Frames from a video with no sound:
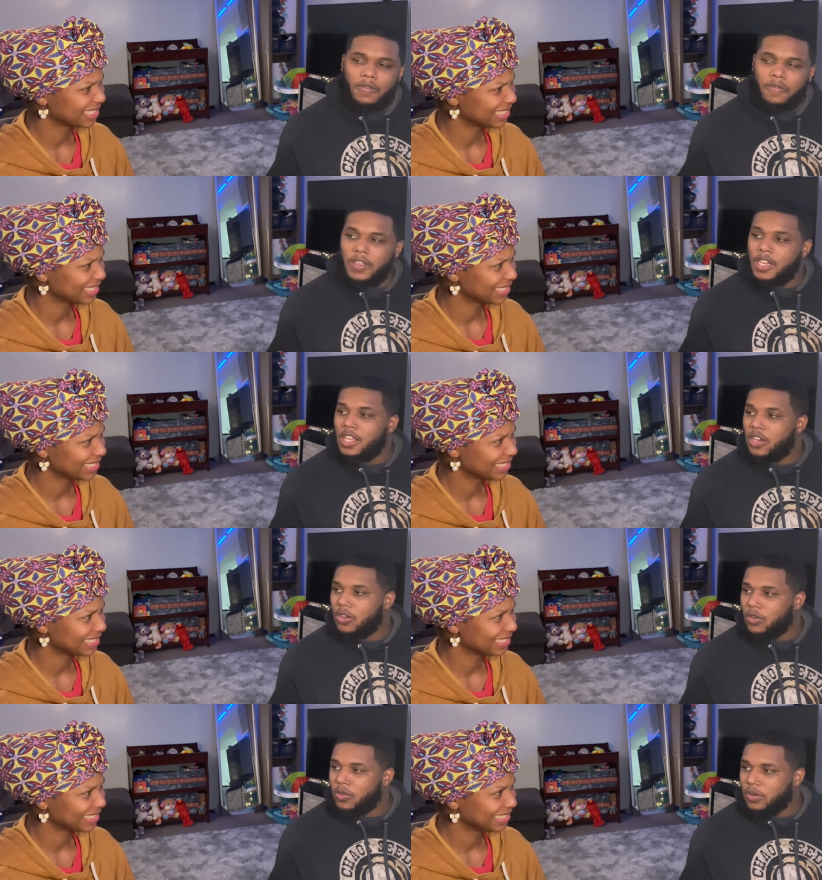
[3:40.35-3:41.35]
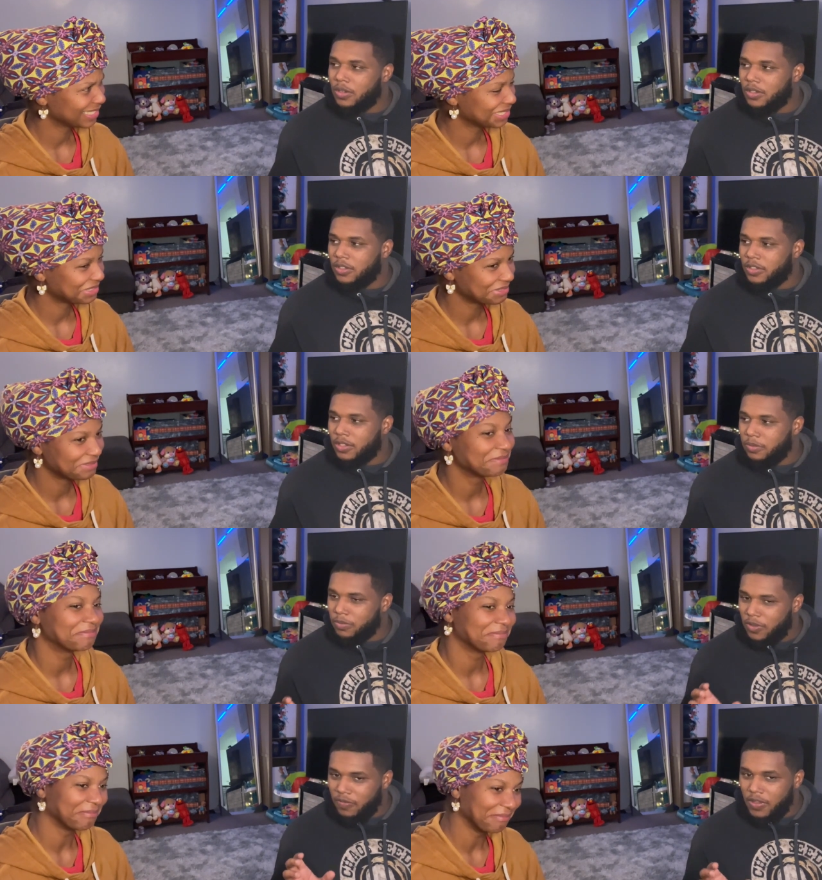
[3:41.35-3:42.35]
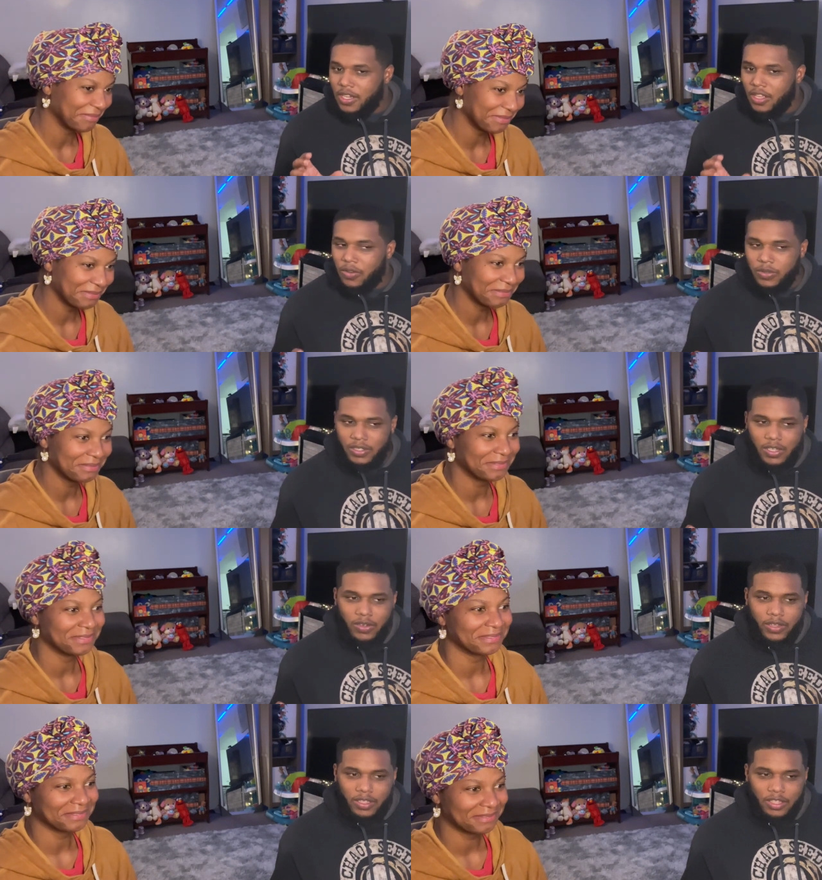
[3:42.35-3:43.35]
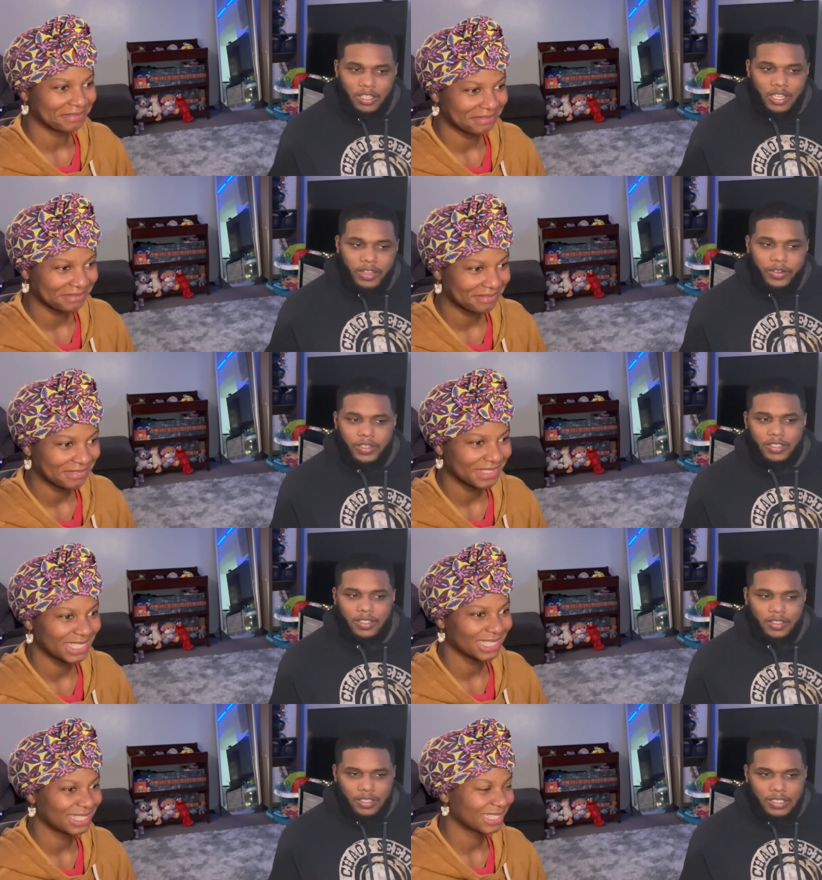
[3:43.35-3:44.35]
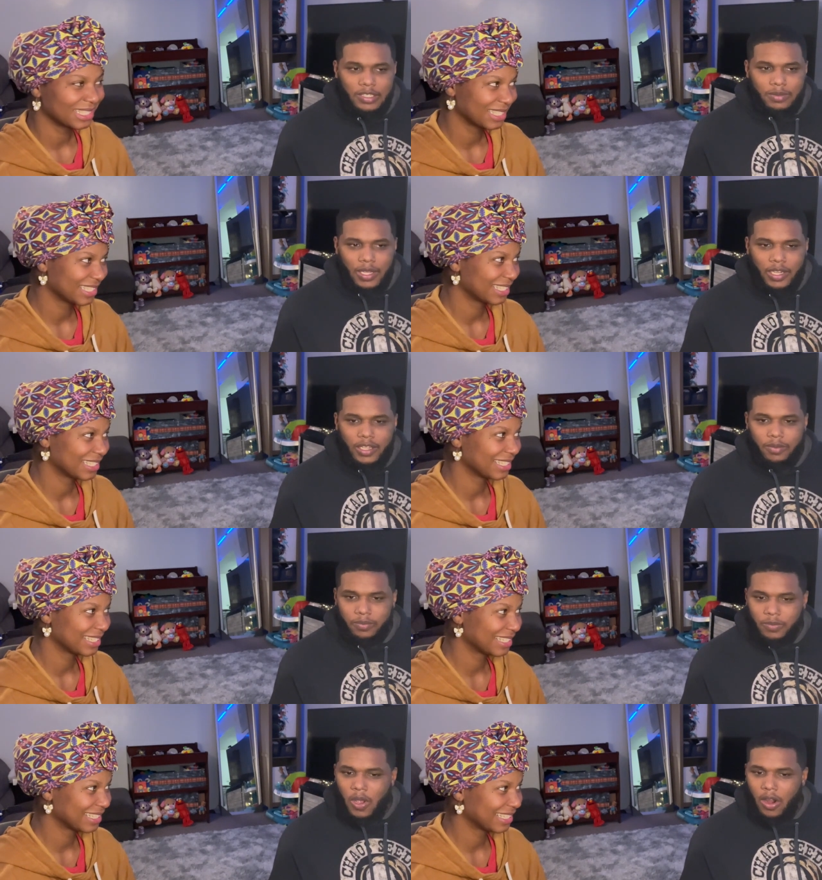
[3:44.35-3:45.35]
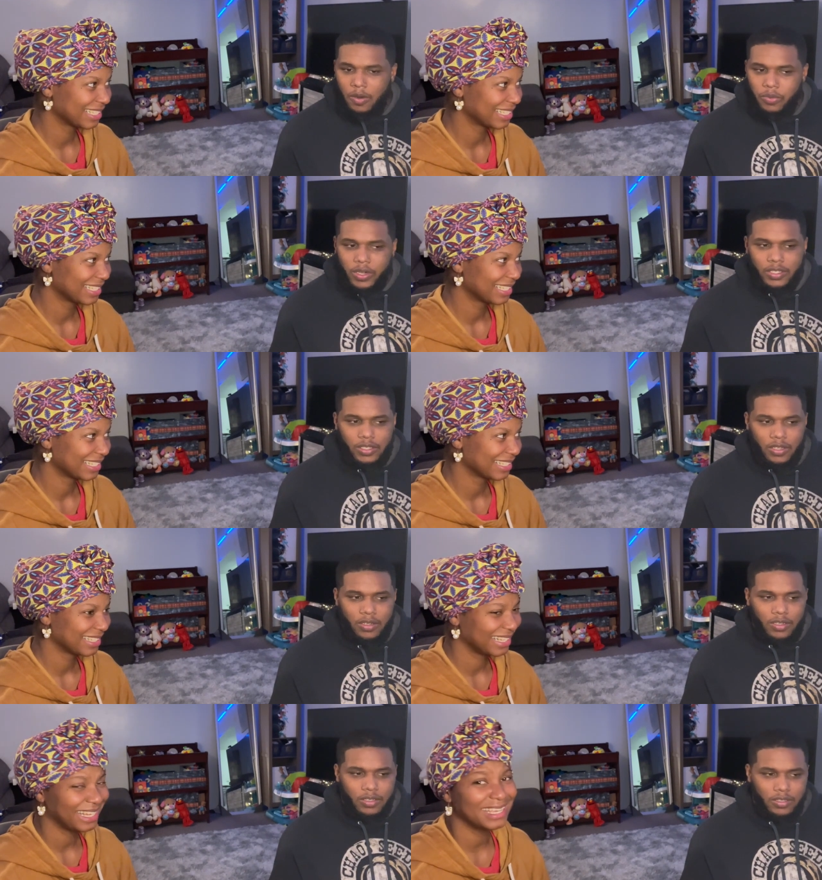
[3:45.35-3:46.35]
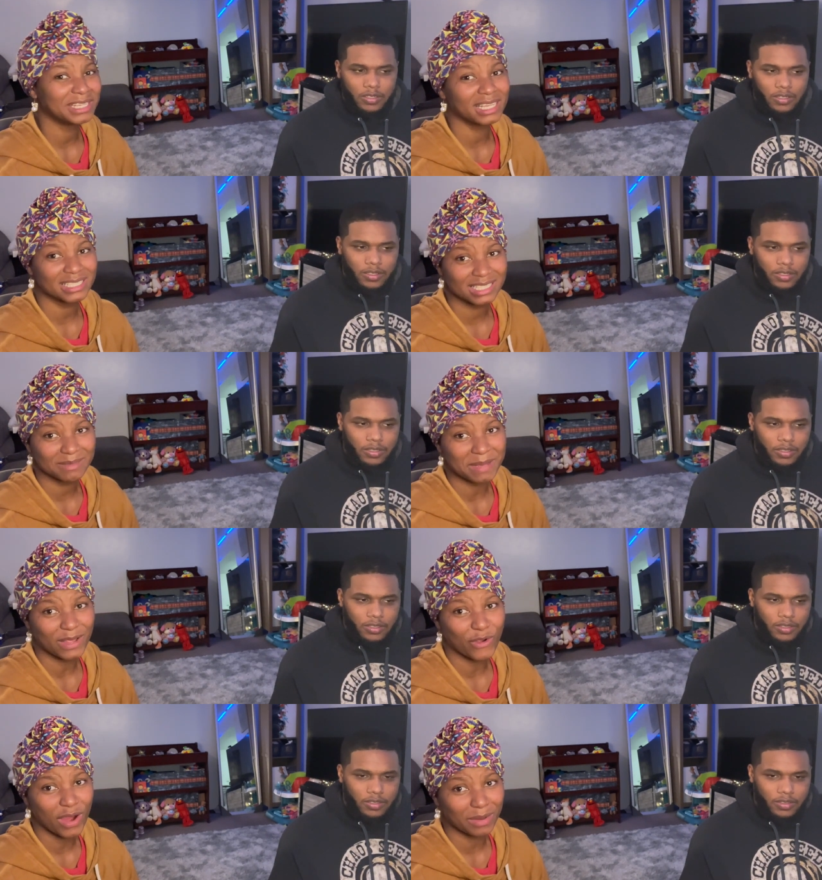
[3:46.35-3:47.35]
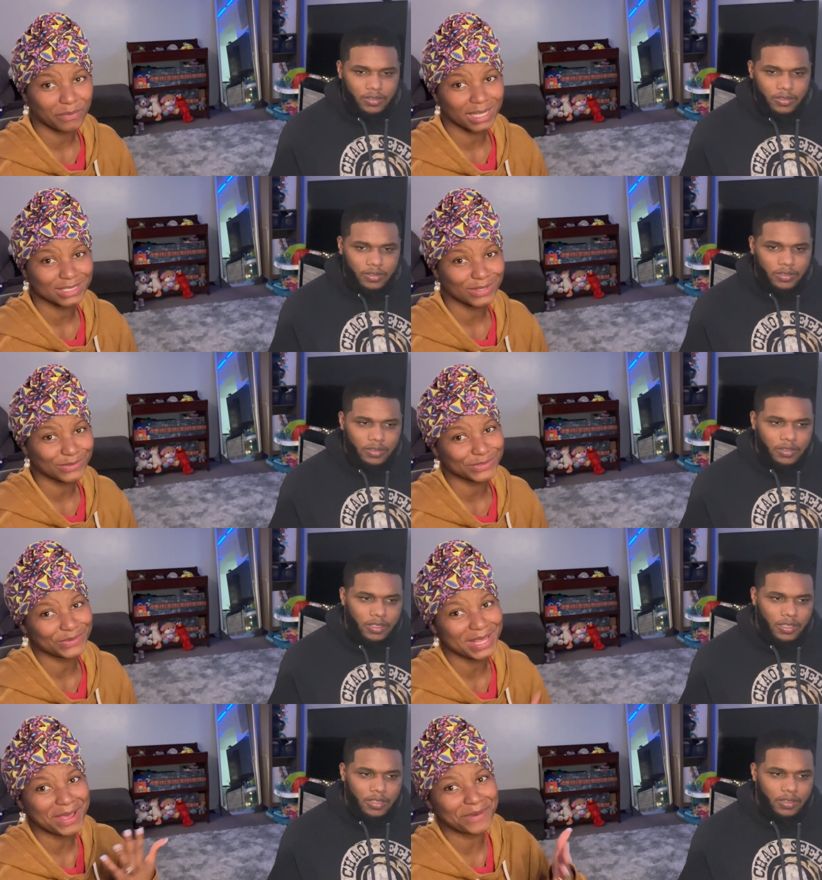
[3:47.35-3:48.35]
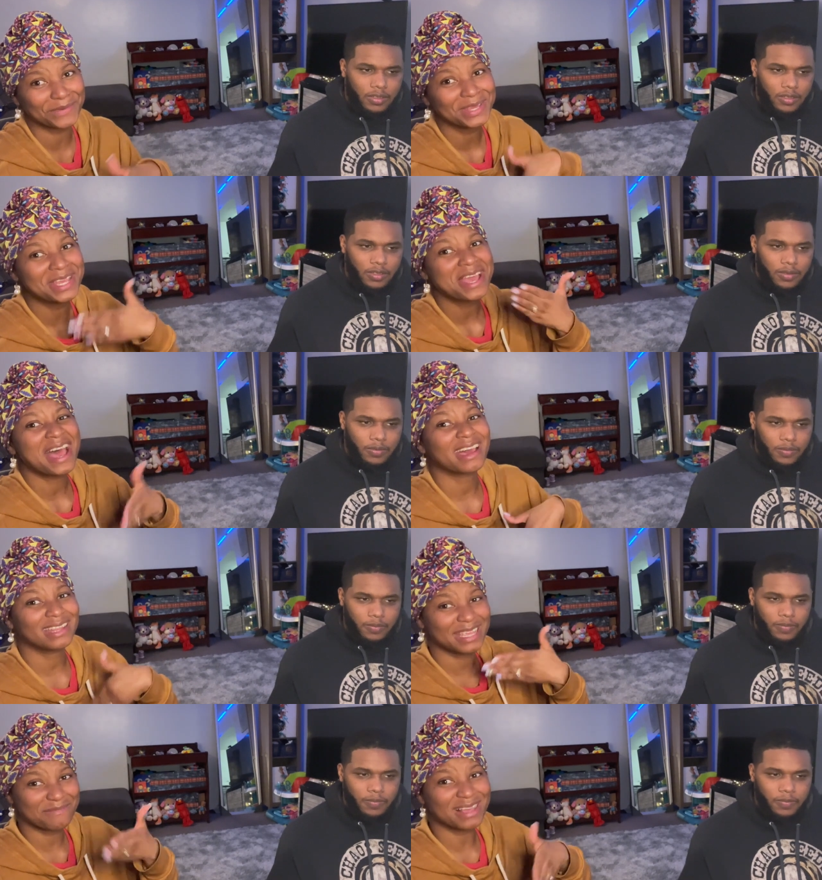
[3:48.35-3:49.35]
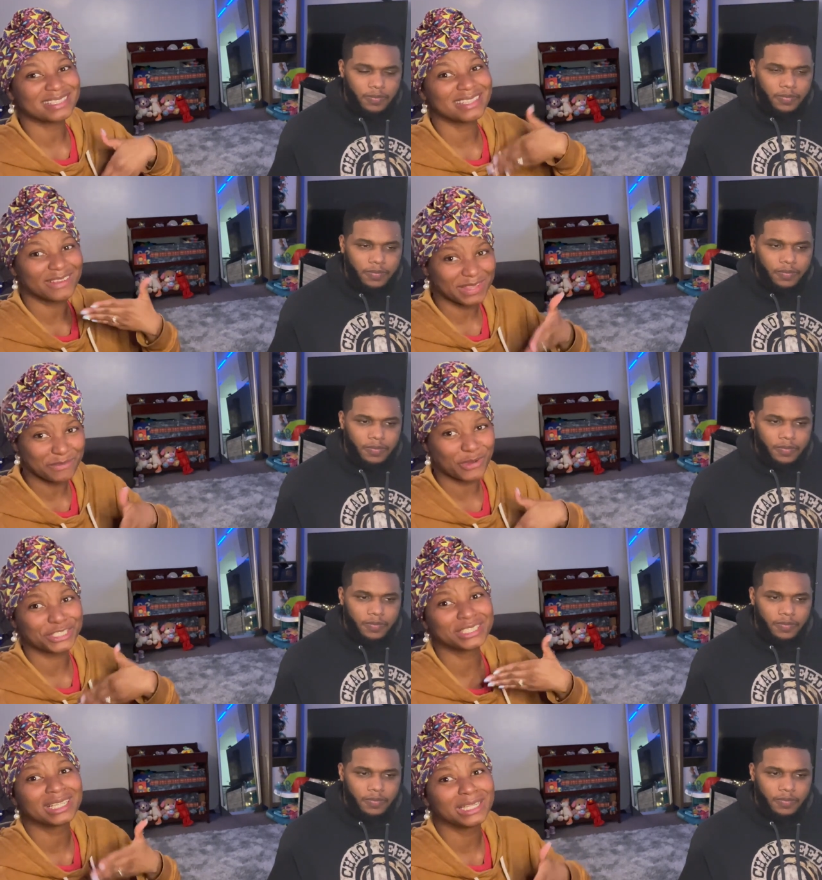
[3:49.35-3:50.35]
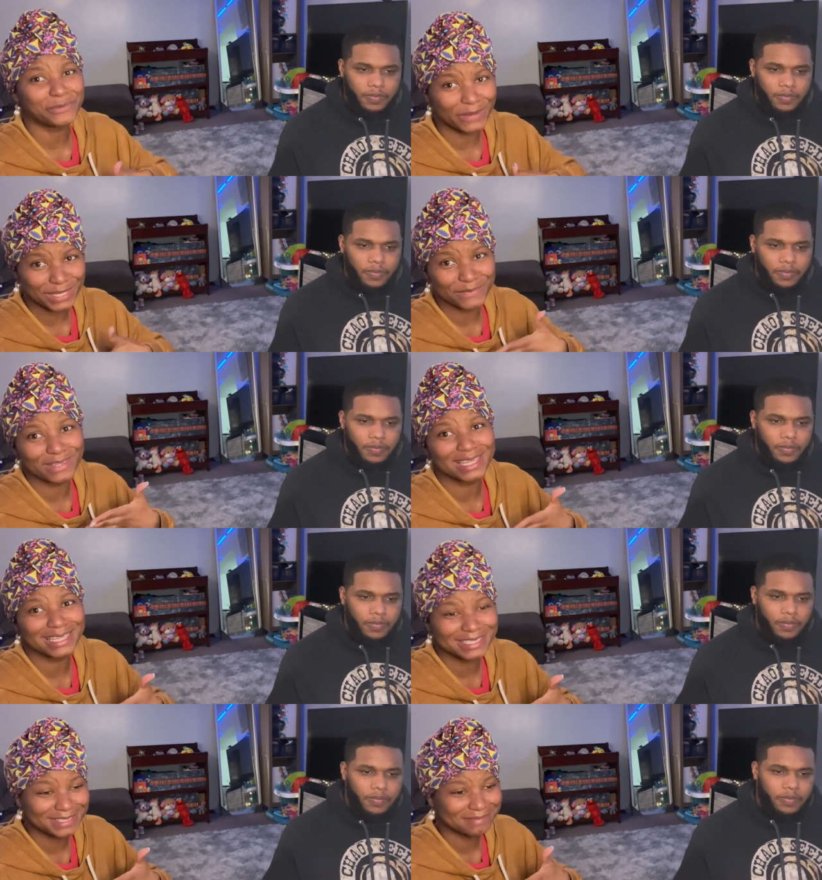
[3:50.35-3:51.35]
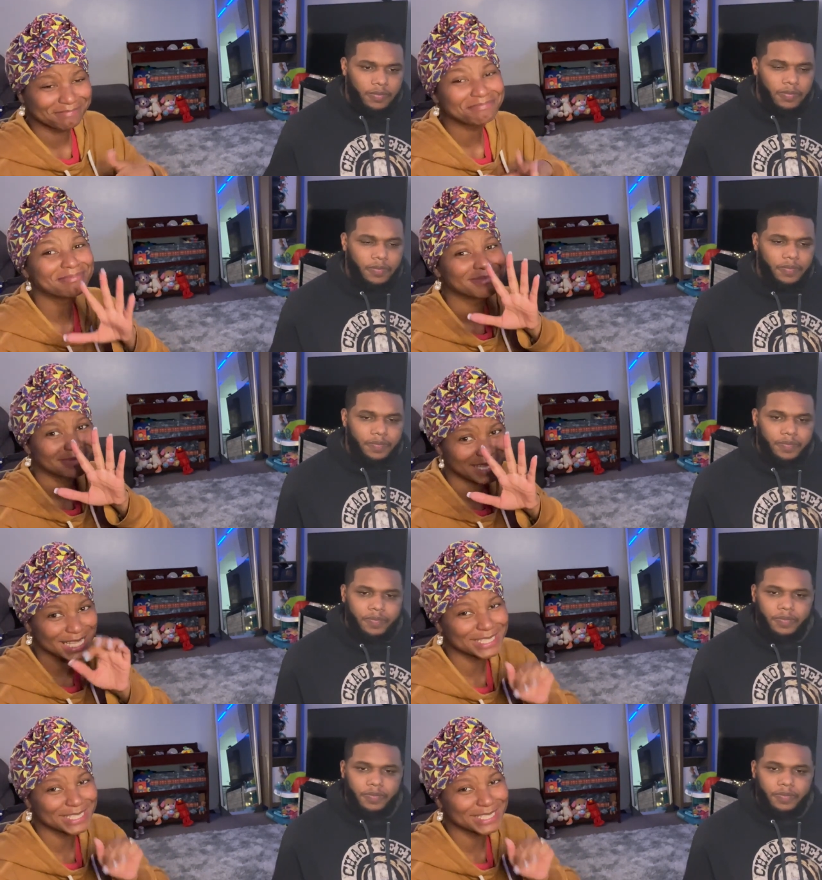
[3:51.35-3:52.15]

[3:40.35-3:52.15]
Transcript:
Speaker 1: video is going. The lyrics, it seems like a heartbreak song.
Speaker 2: It does seem like a heartbreak song. So now I got to get myself emotionally ready for this. Let's